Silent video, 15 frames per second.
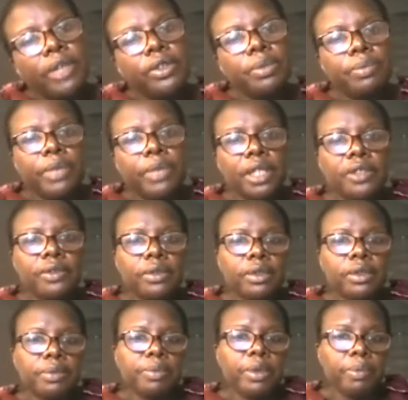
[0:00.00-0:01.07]

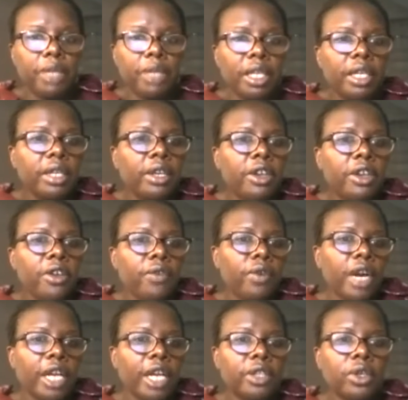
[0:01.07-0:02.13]
breaths per minute
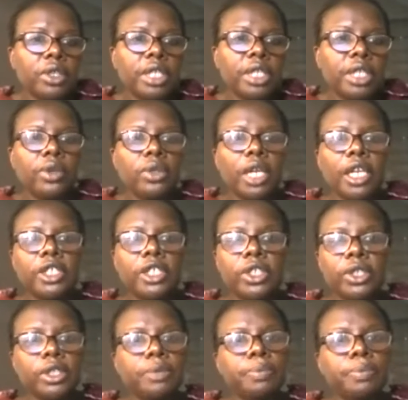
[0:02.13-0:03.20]
for adults, and you
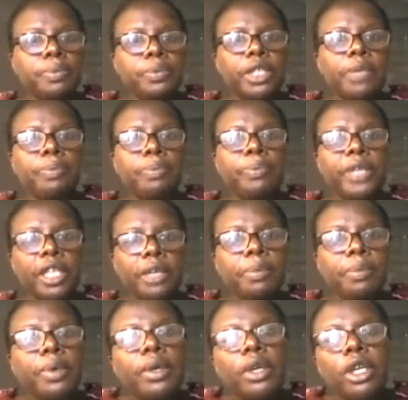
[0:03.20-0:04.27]
adjust the
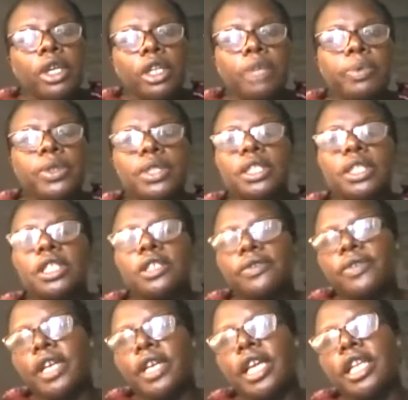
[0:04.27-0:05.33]
PEEP, the
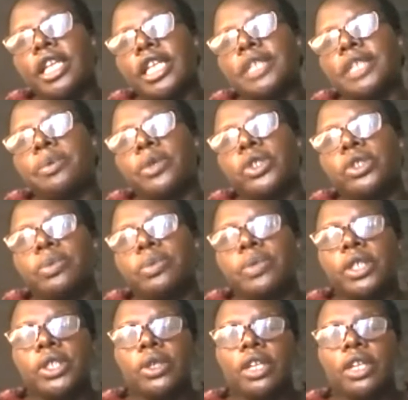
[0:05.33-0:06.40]
positive and expiratory
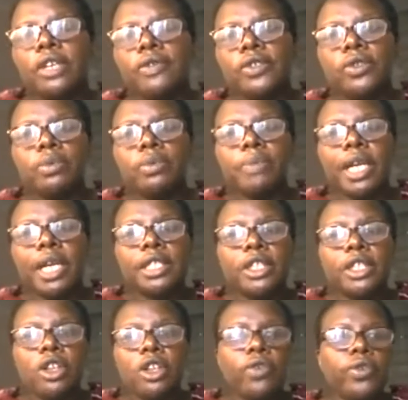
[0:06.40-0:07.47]
pressure levels to balance
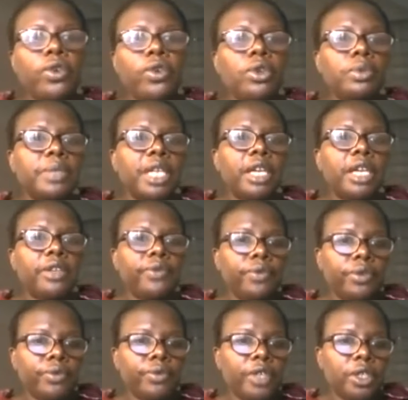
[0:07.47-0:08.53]
the lung volumes and
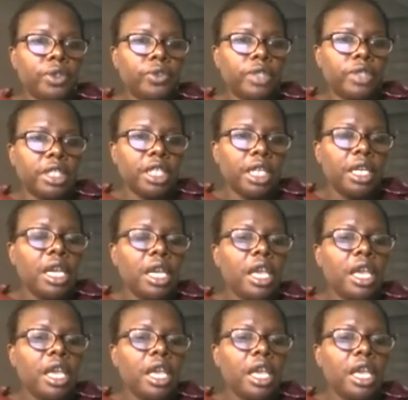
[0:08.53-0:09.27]
the venous return,